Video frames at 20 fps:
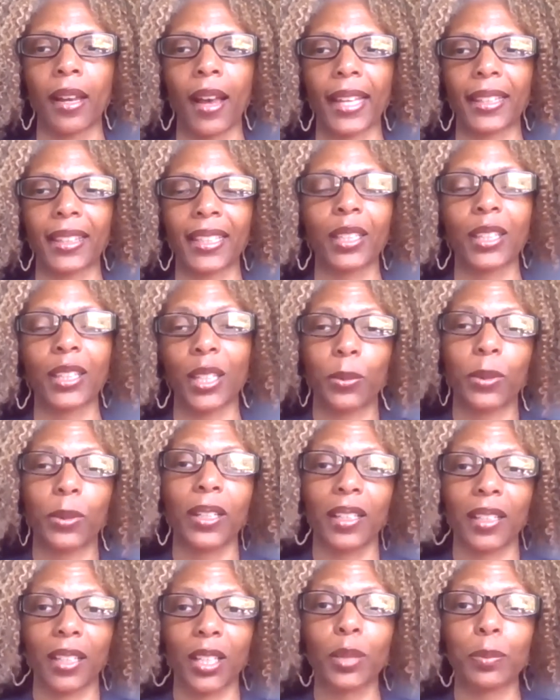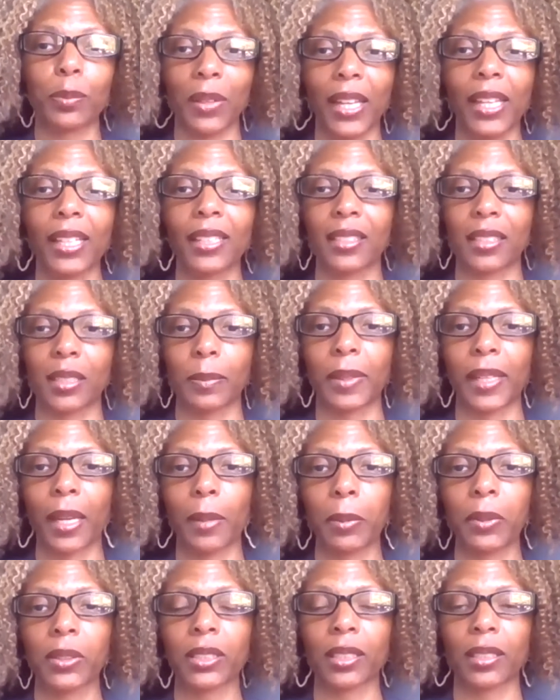I think that we're in a good place to be
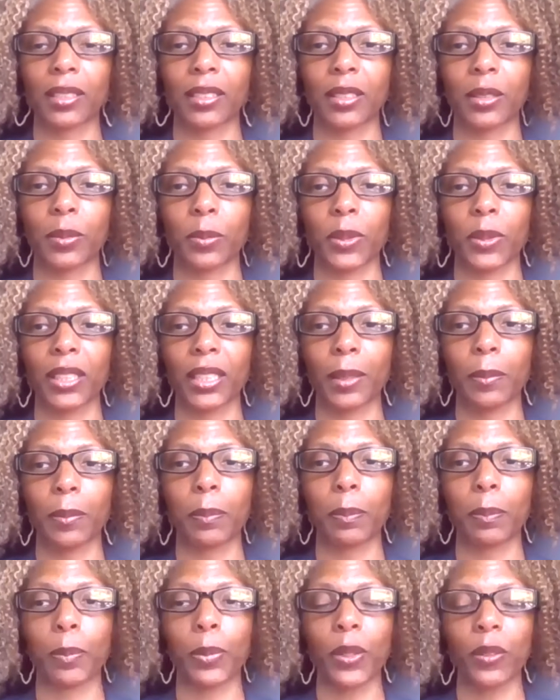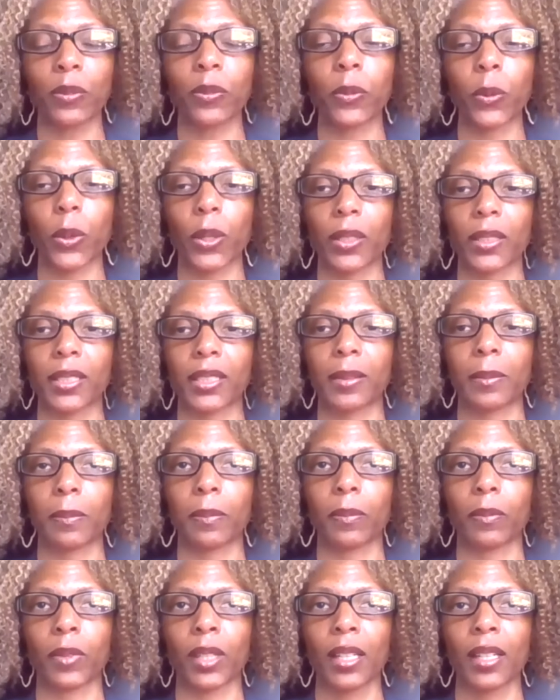able to really put forth
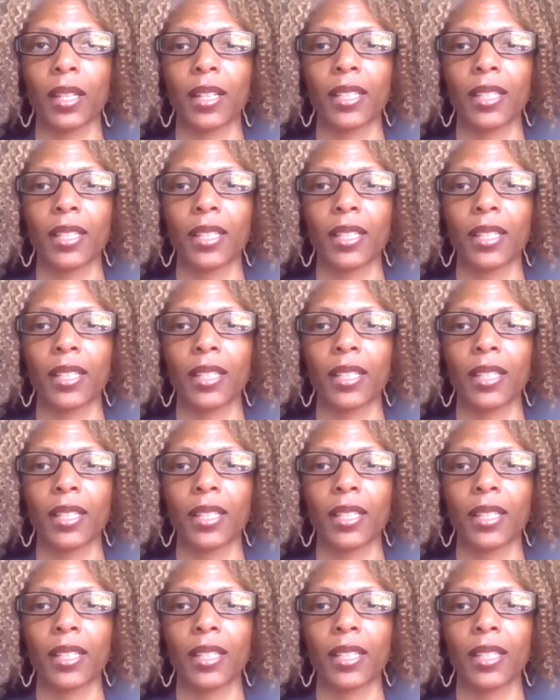some